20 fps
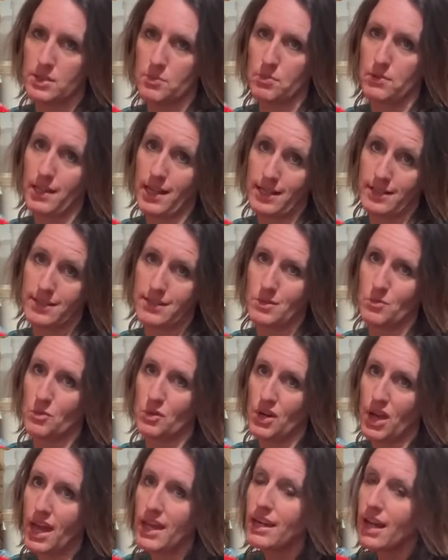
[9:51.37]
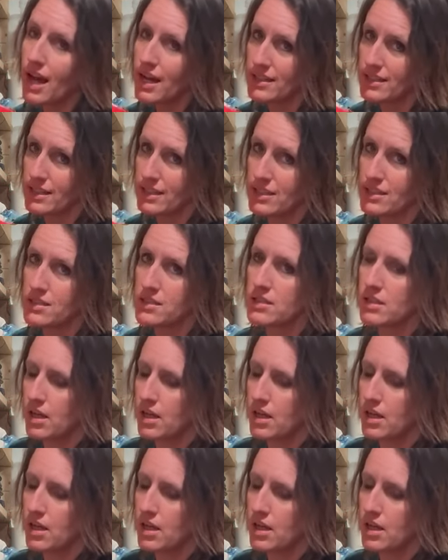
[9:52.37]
to plant some red onions